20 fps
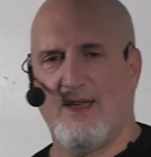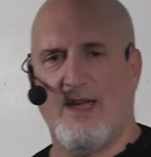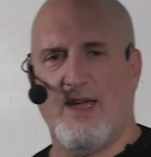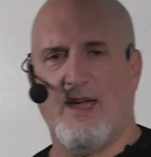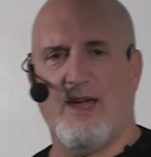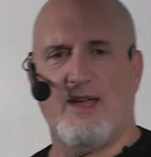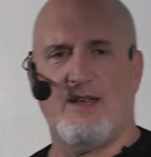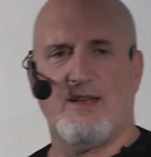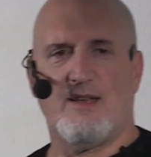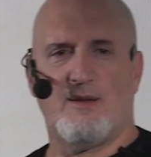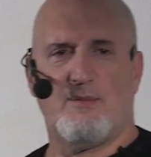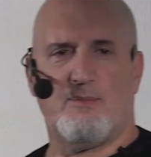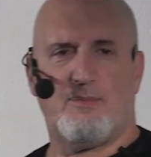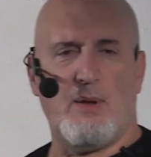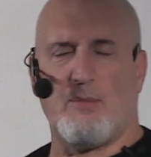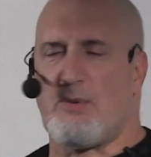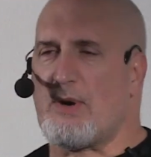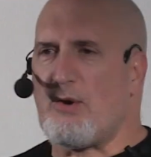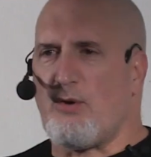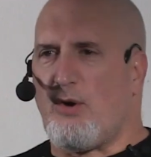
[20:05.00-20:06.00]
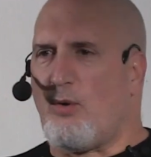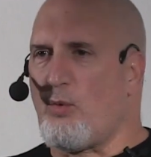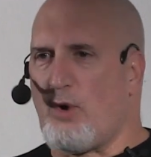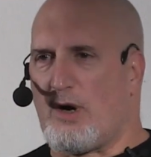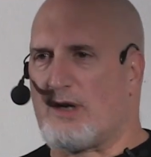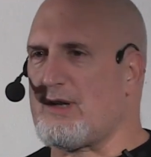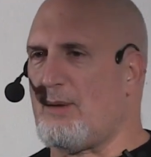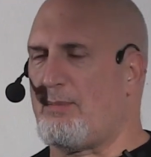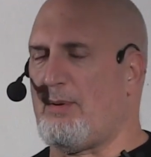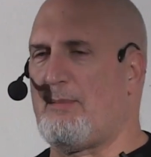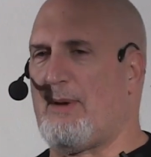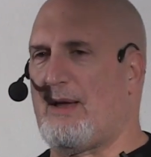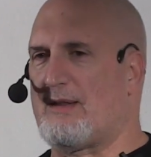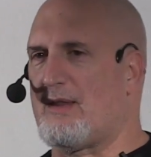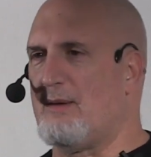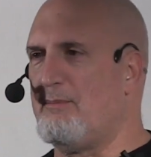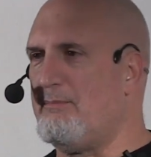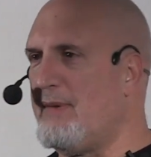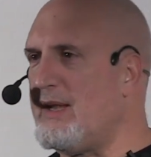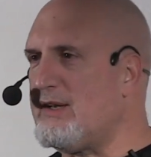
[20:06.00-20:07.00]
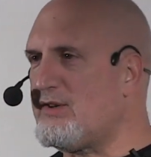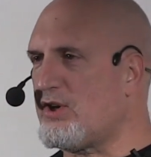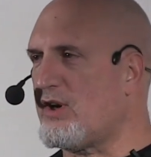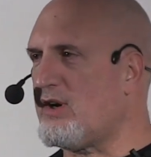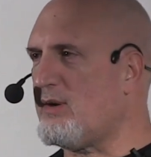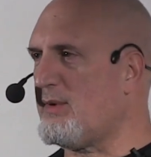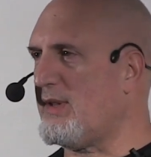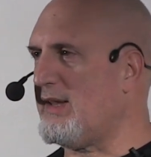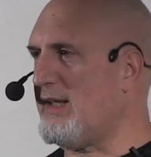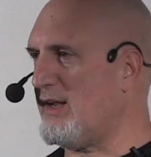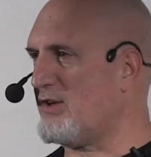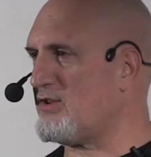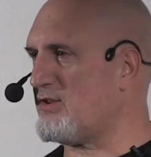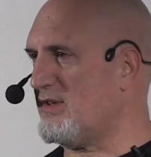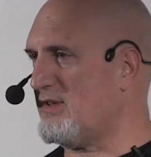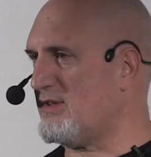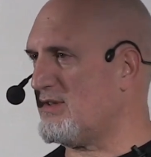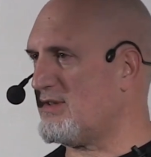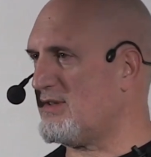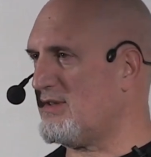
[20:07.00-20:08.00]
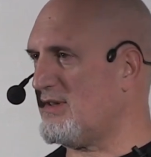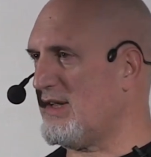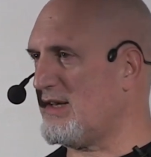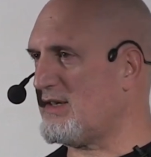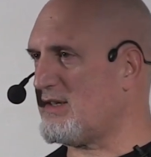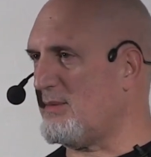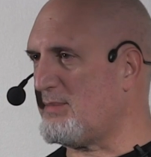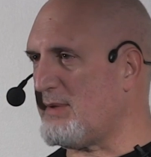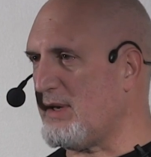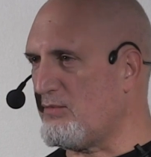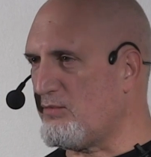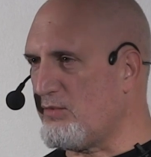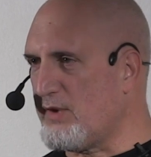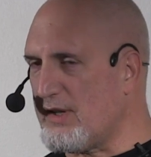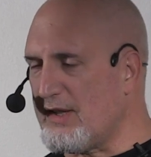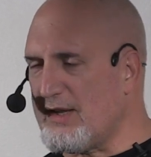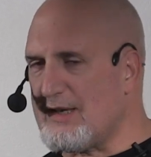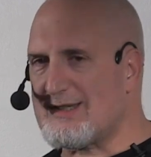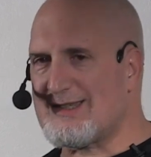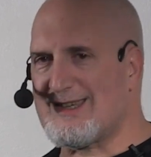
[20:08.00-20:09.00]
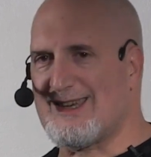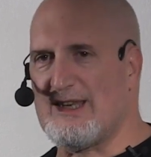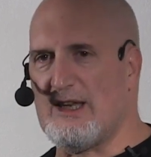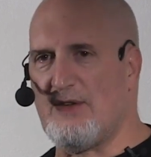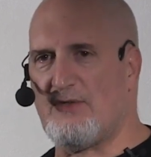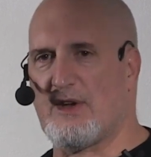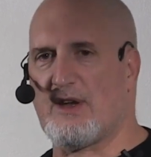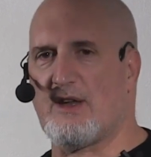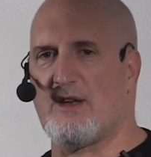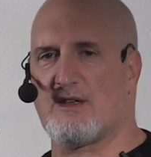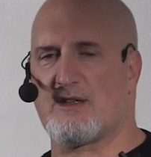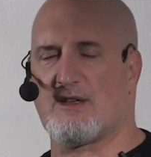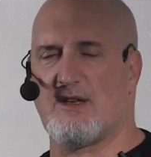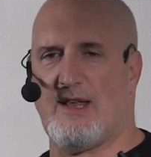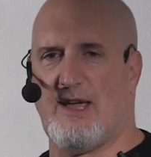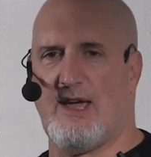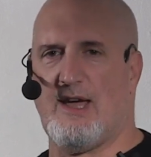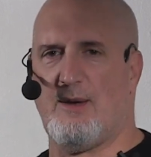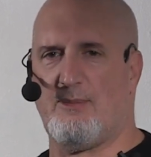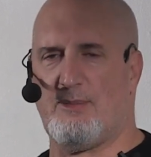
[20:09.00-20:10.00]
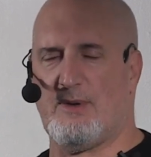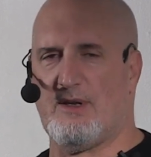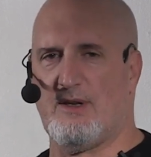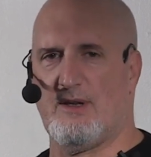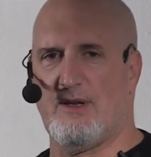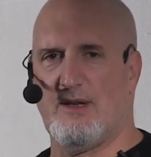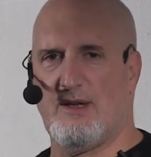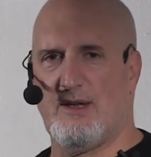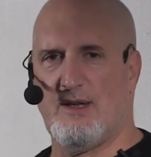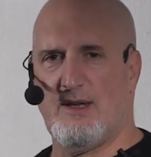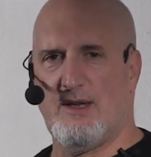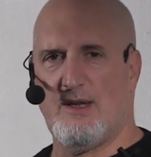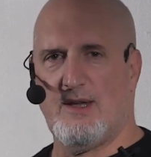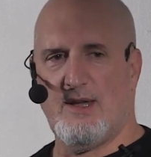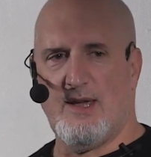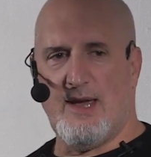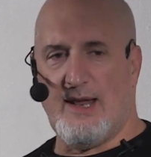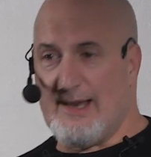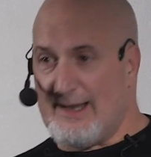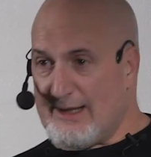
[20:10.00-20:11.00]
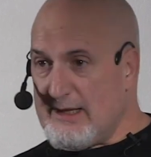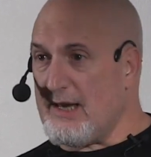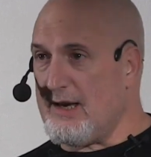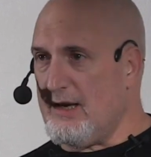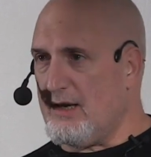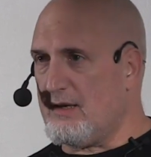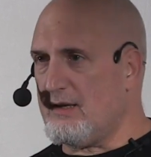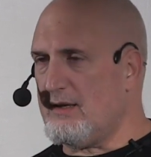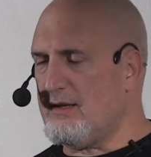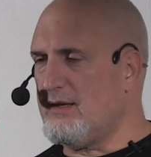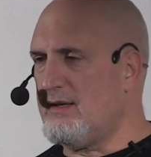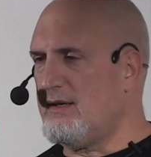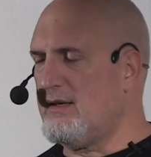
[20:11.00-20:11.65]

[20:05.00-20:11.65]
And people get all worked up about the midterm elections, like something really significant is going to happen. And it did.